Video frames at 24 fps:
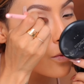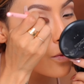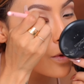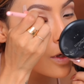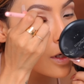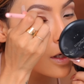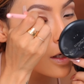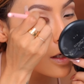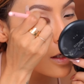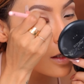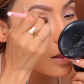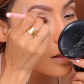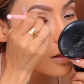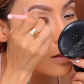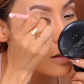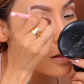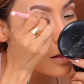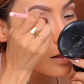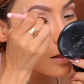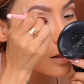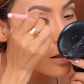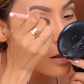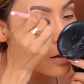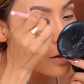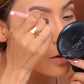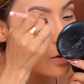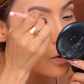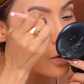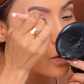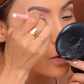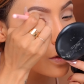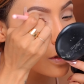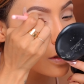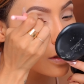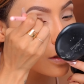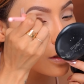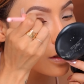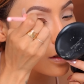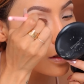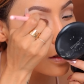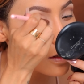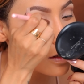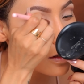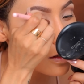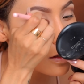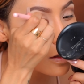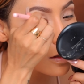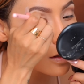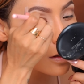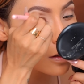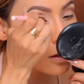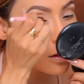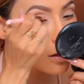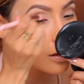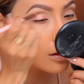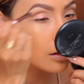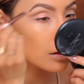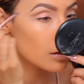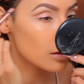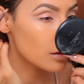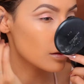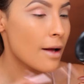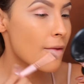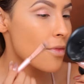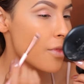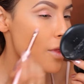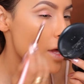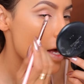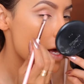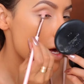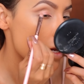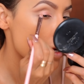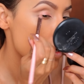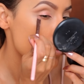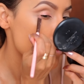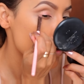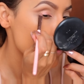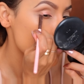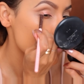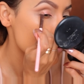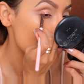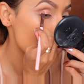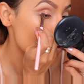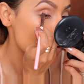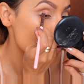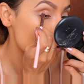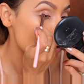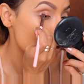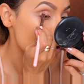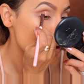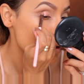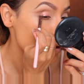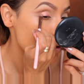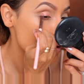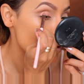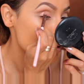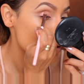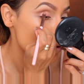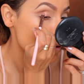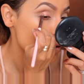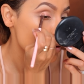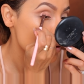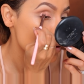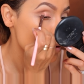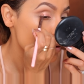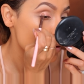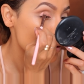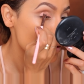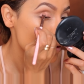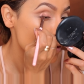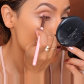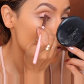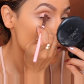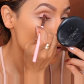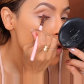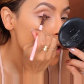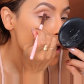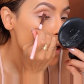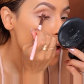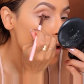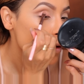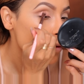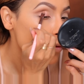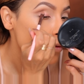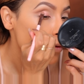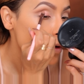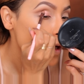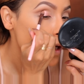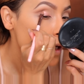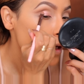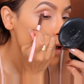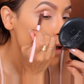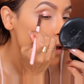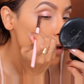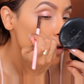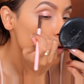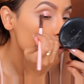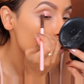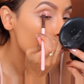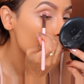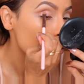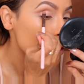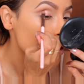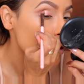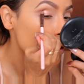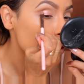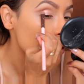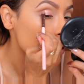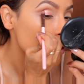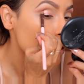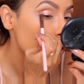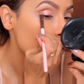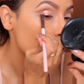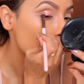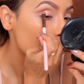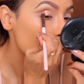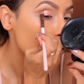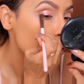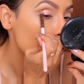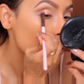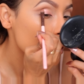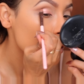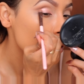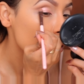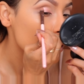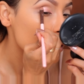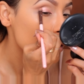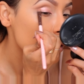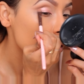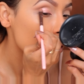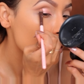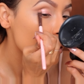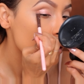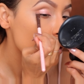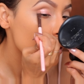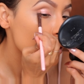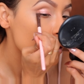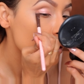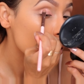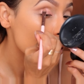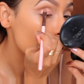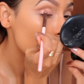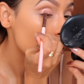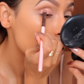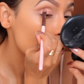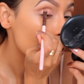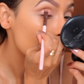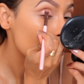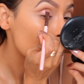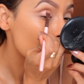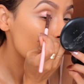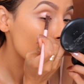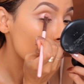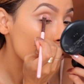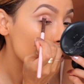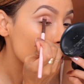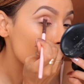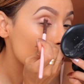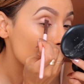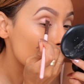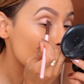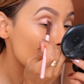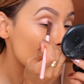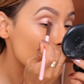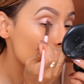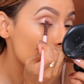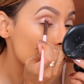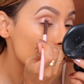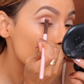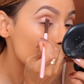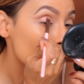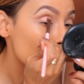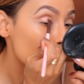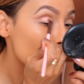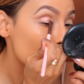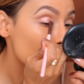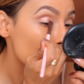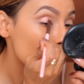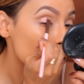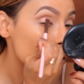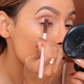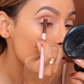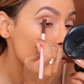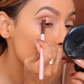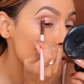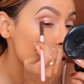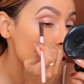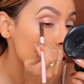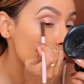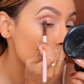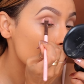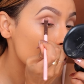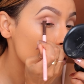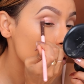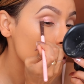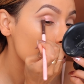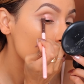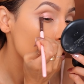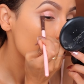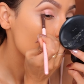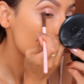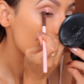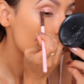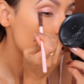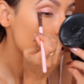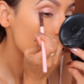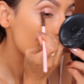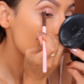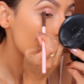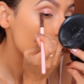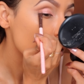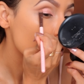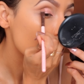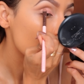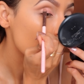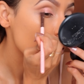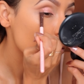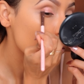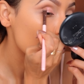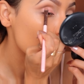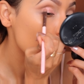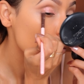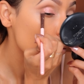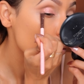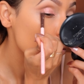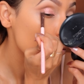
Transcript: the way into the inner corner, and then I'm also going to take it right under where you did that crease and kind of cut the crease with this as well. Clean it up.